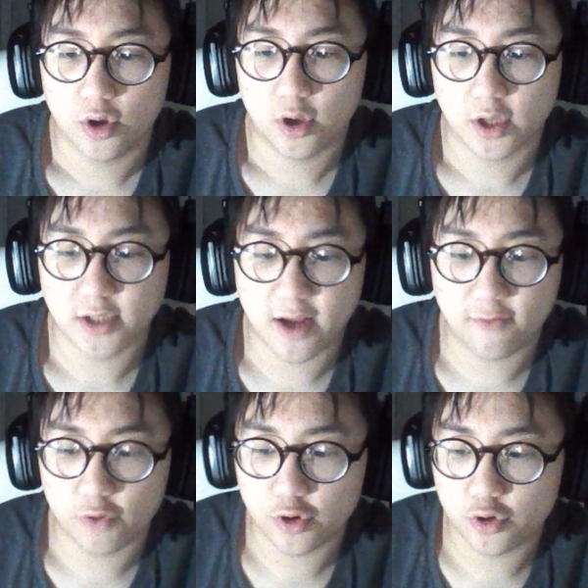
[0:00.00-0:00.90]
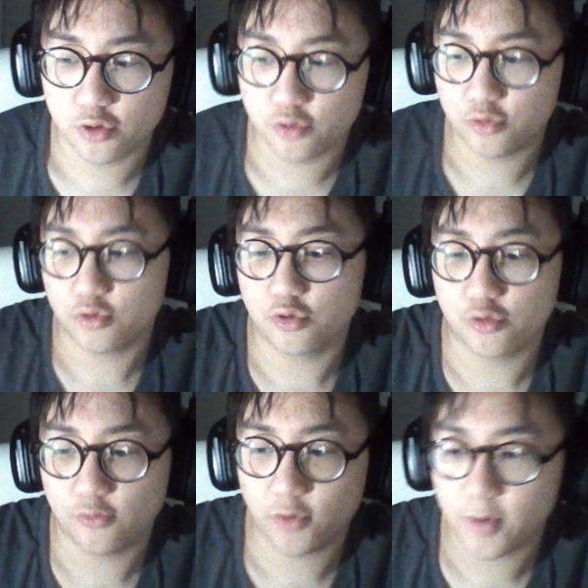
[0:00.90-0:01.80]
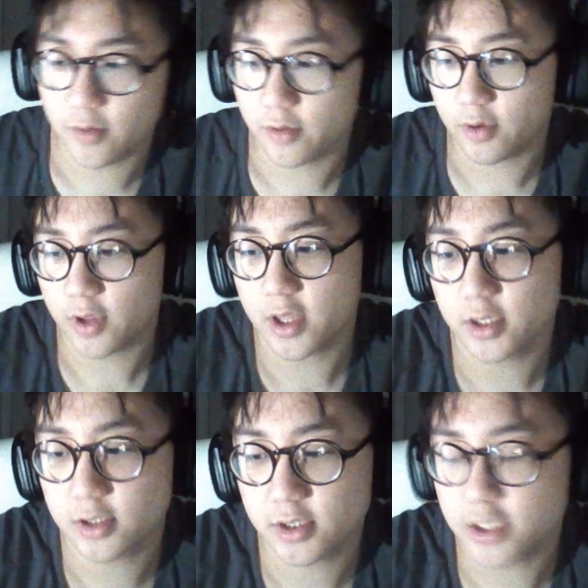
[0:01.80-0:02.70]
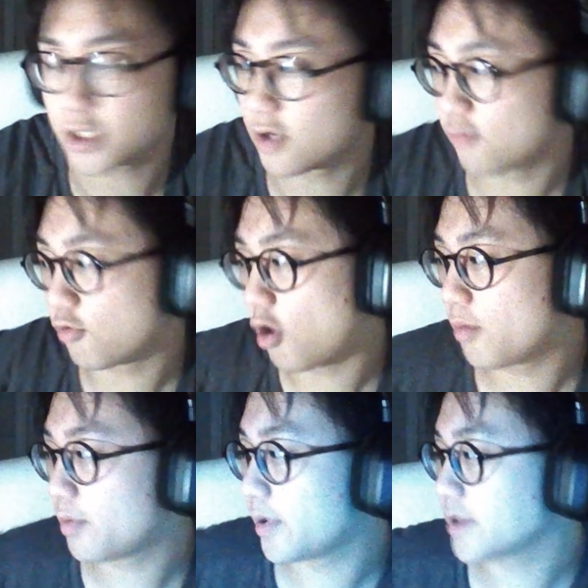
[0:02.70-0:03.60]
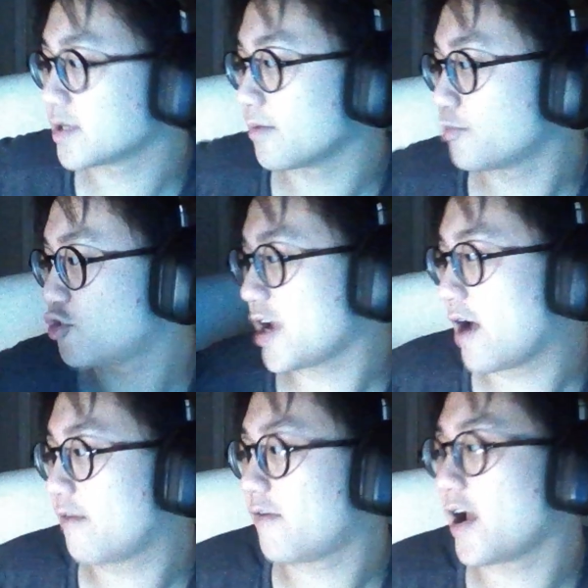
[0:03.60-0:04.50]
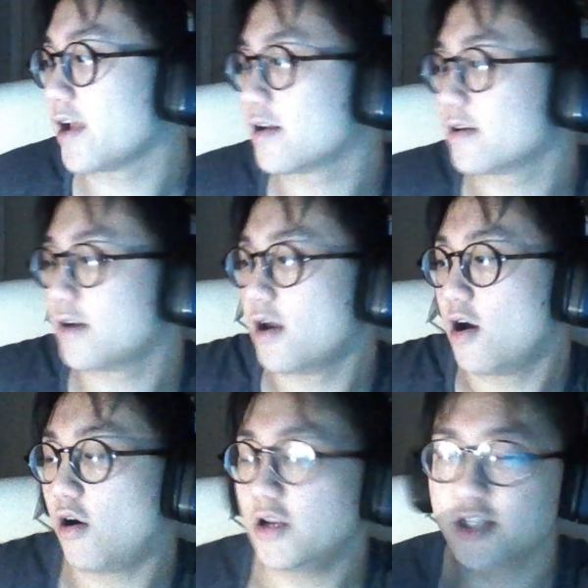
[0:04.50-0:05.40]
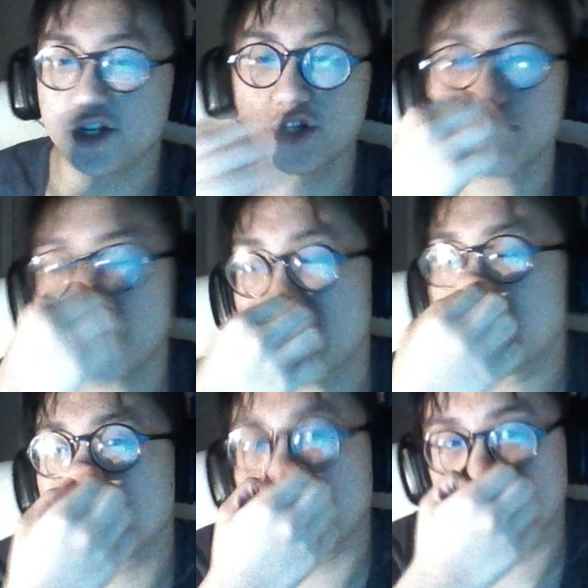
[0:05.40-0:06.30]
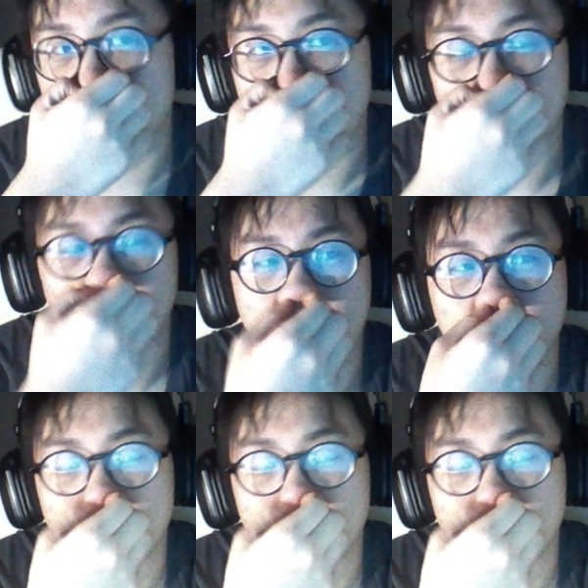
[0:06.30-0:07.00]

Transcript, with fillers: because everyone knew who is. Uh, he's gonna rob. He's gonna drag out a fight. Honestly, you should beat these guys up like in a first